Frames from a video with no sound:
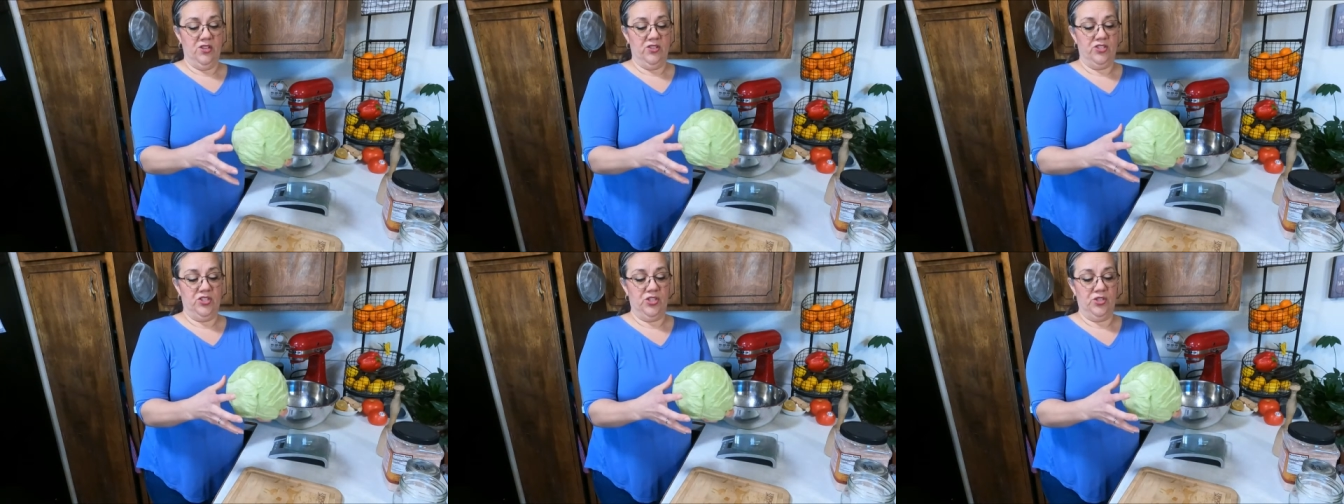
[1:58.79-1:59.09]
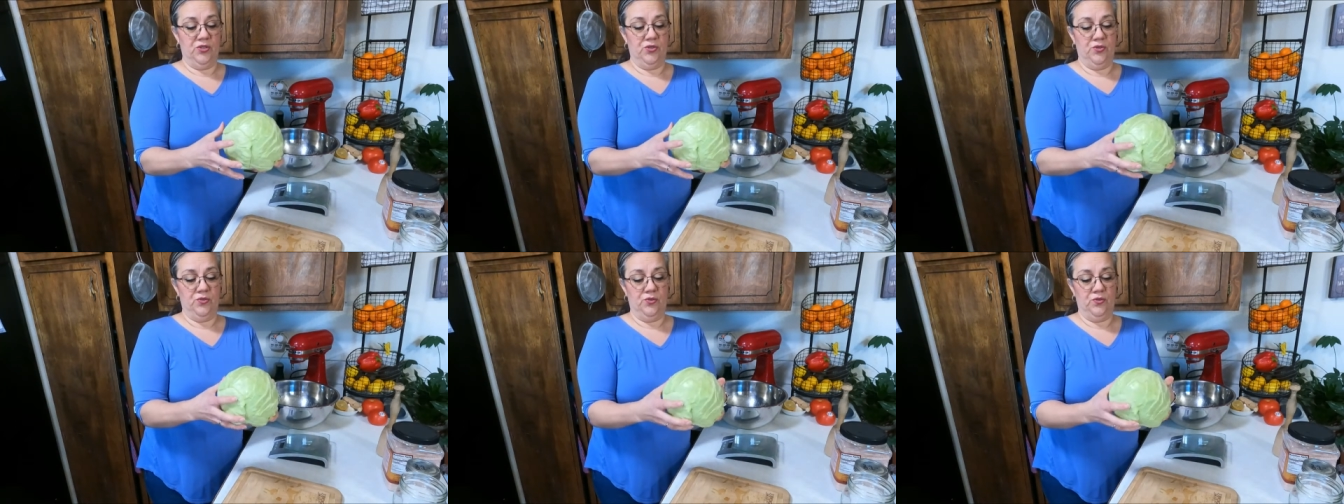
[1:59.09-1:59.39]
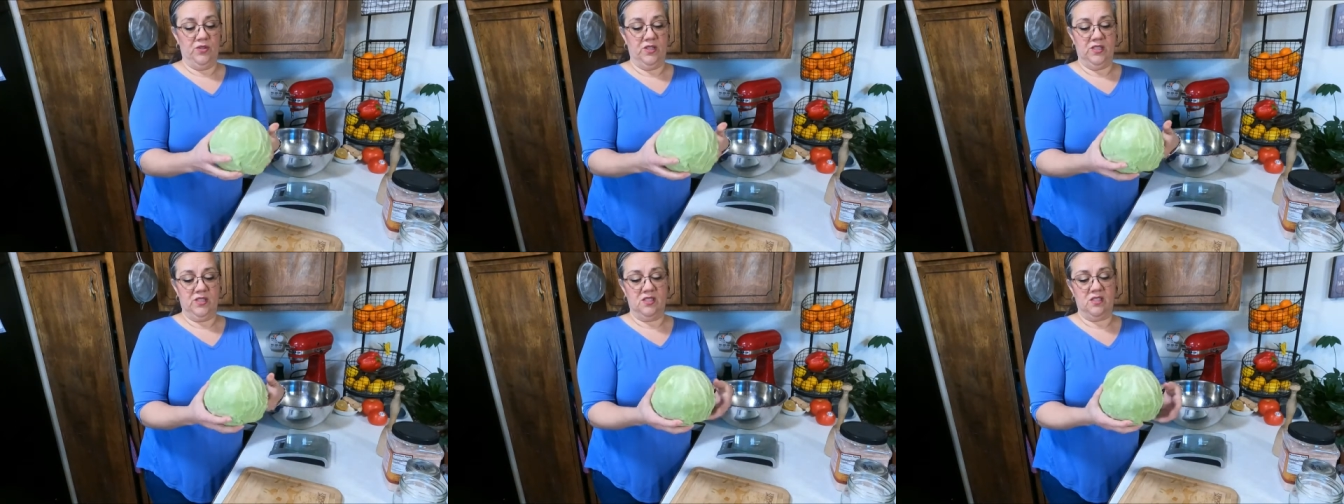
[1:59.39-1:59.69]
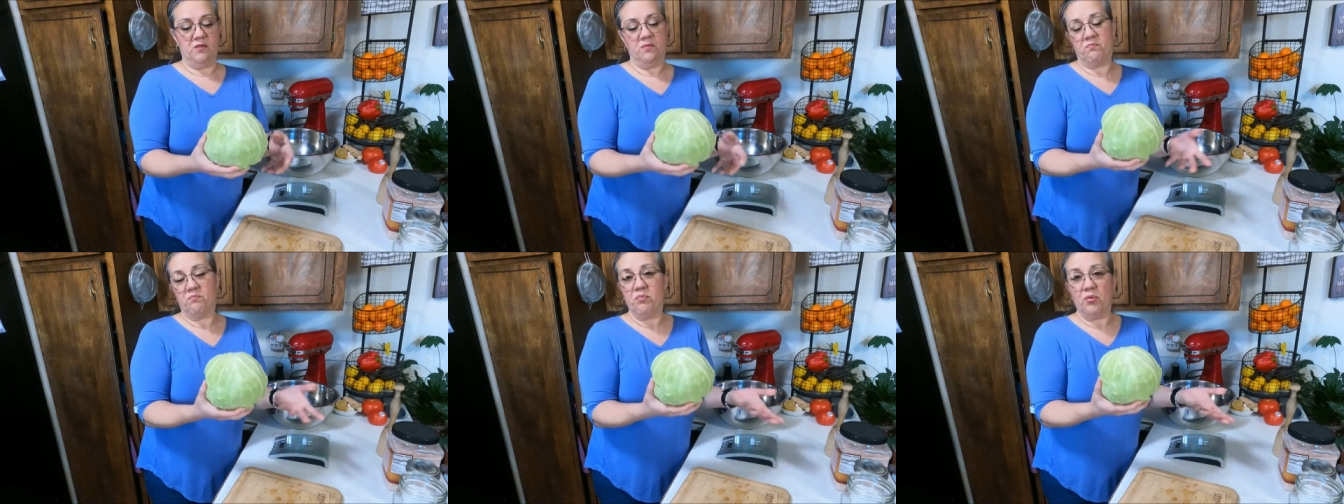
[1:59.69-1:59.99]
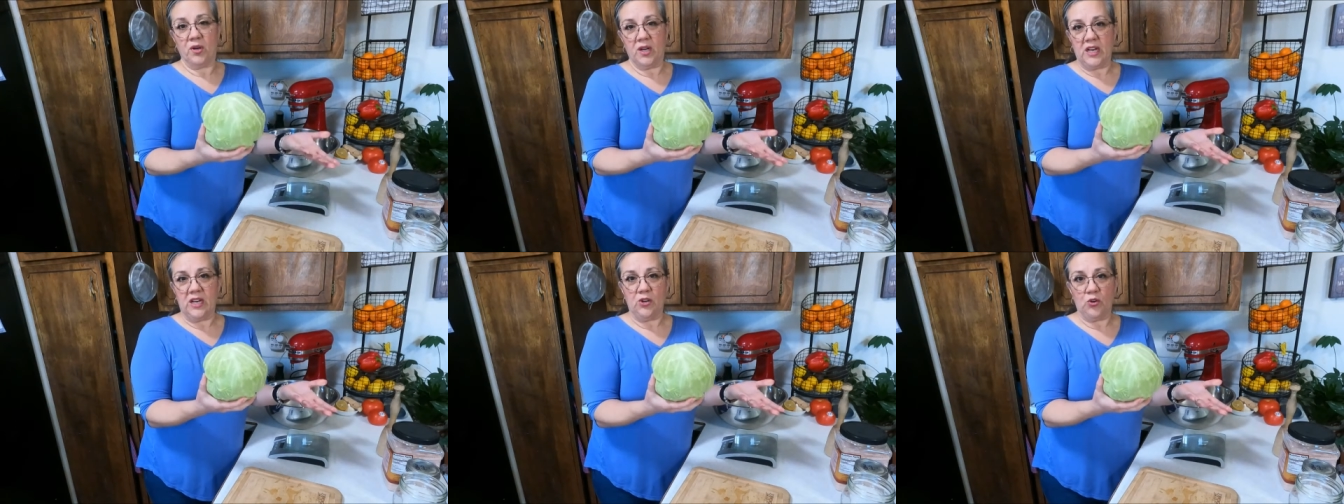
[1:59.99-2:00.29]
to, this is a
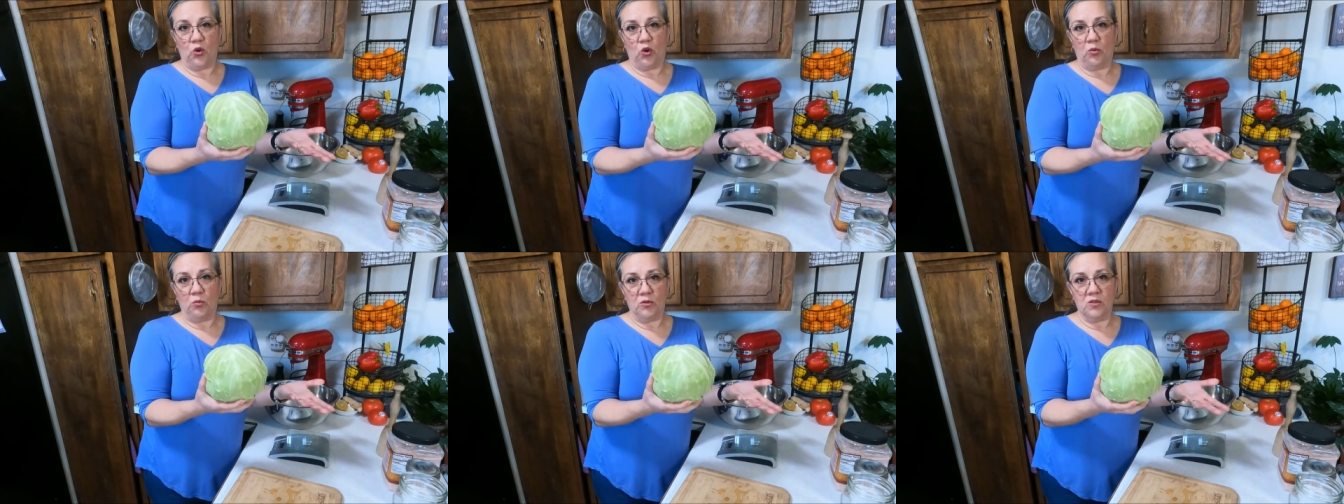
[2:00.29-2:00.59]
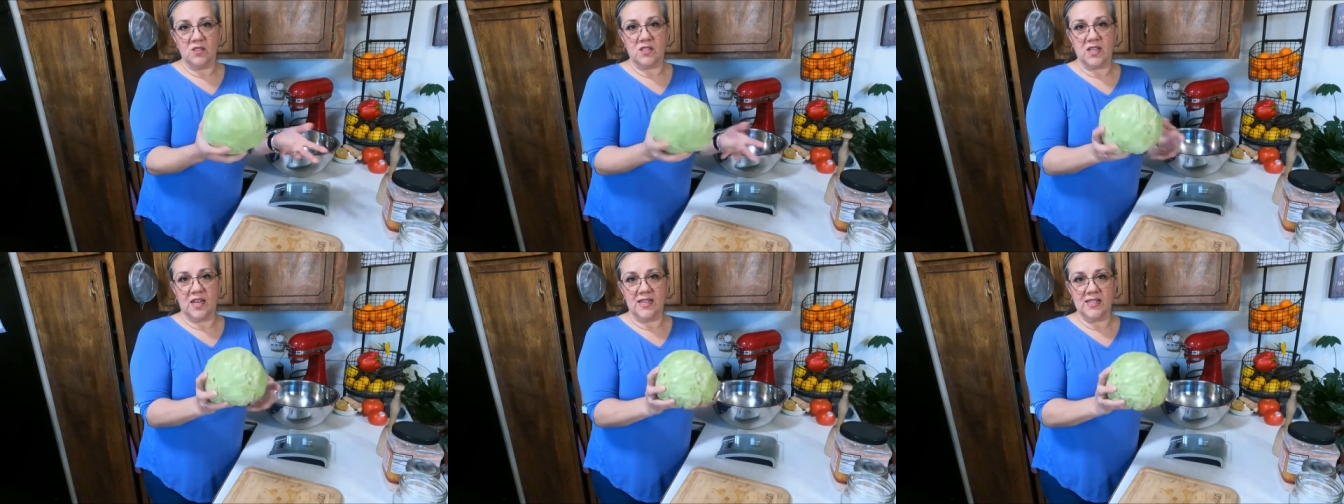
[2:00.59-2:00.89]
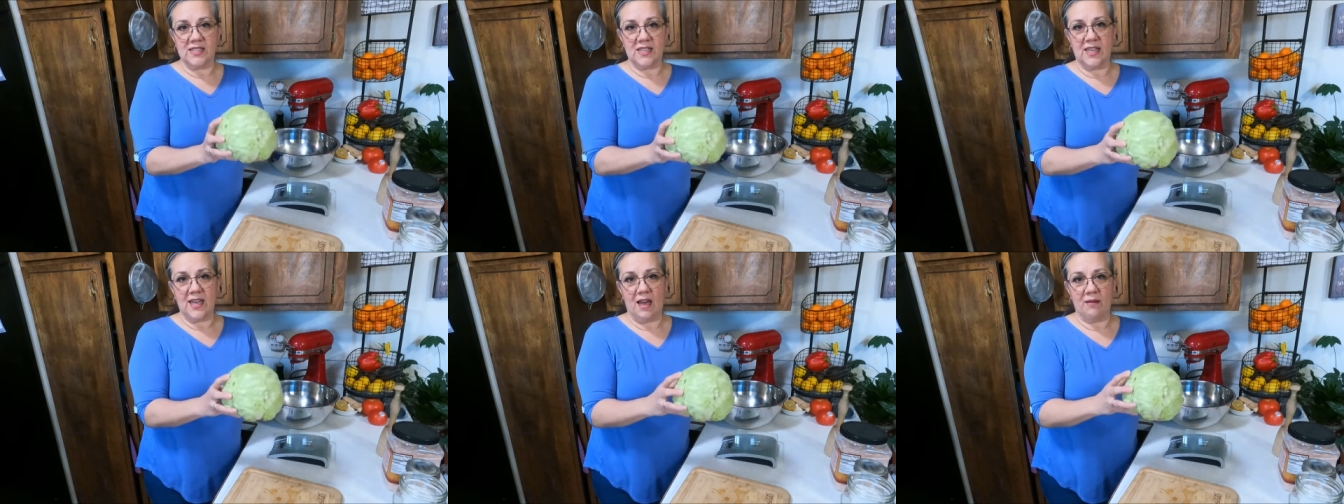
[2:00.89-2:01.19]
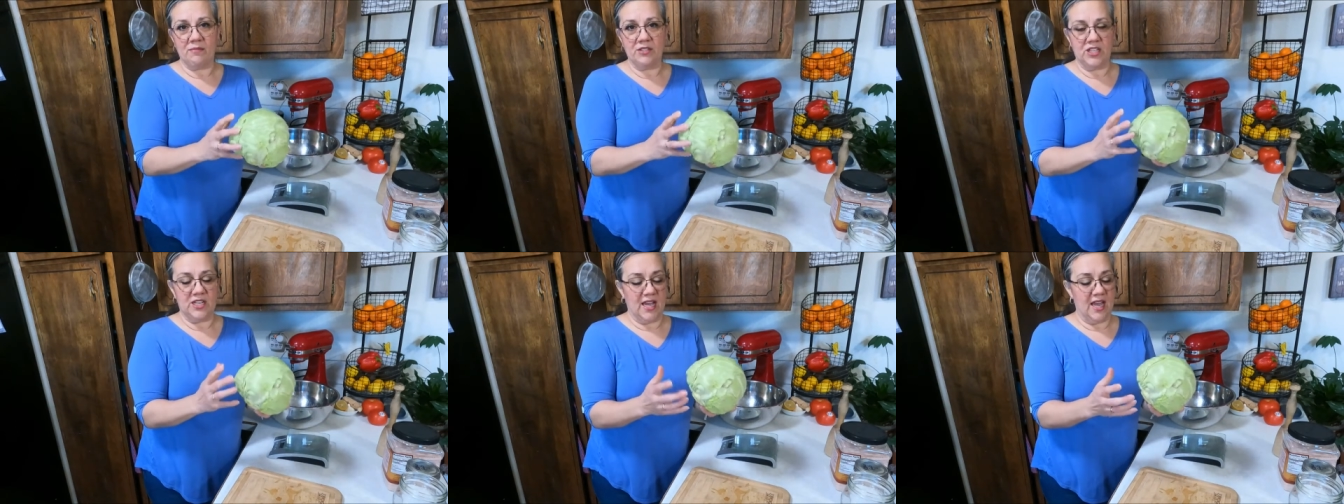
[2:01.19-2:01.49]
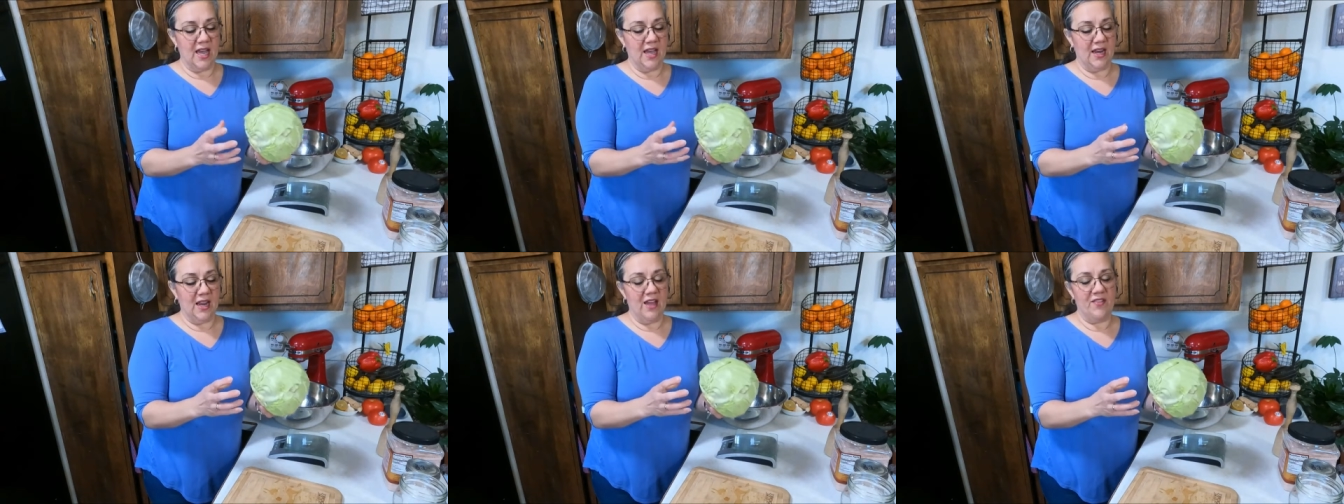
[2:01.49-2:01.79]
pretty normal size cabbage
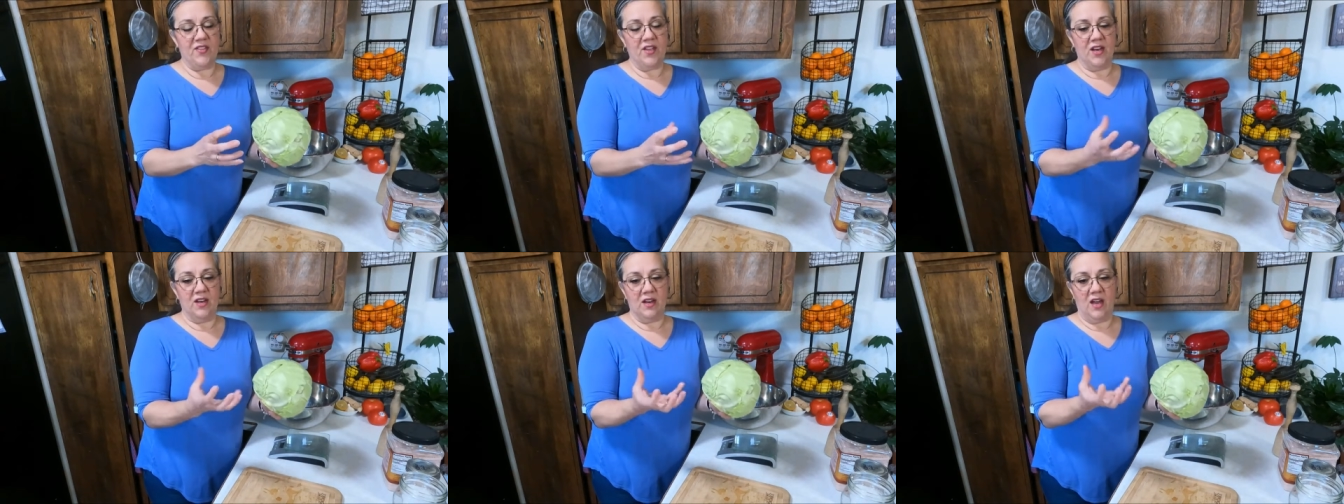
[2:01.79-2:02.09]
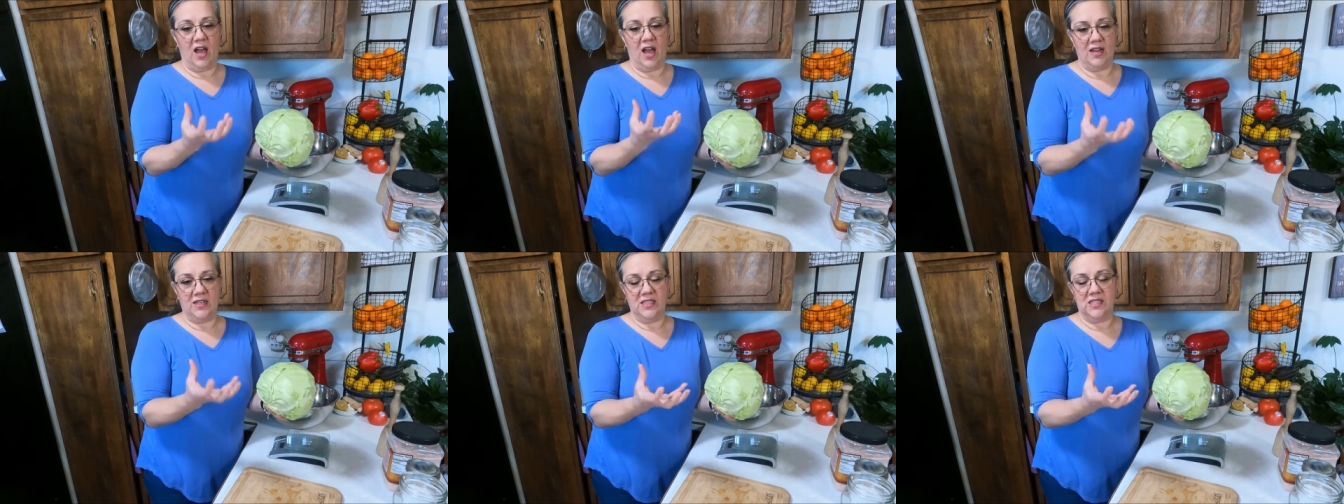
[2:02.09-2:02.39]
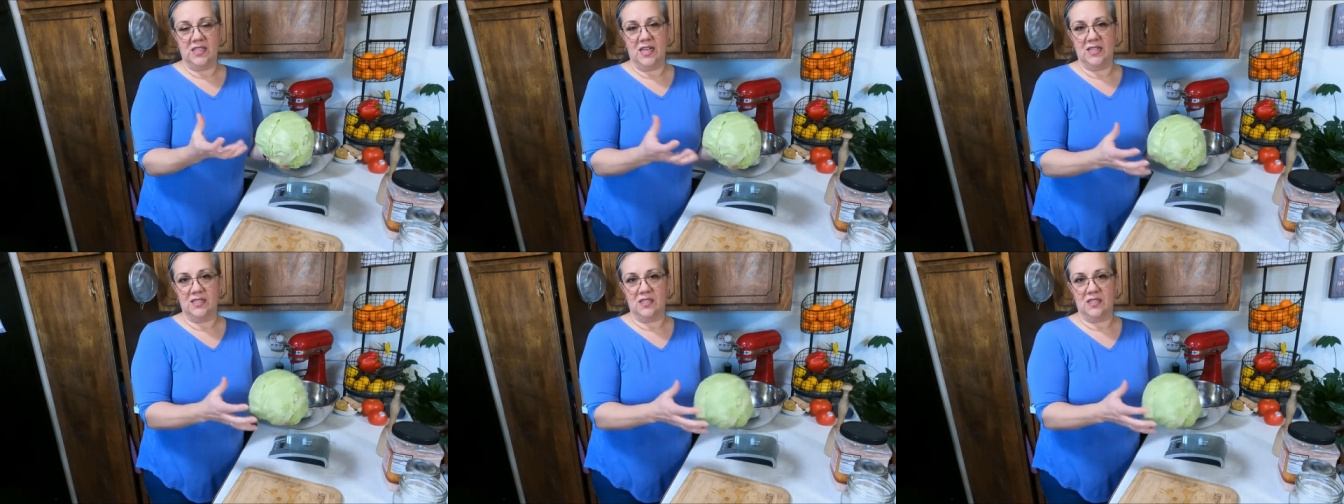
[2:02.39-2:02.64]
head. And then I just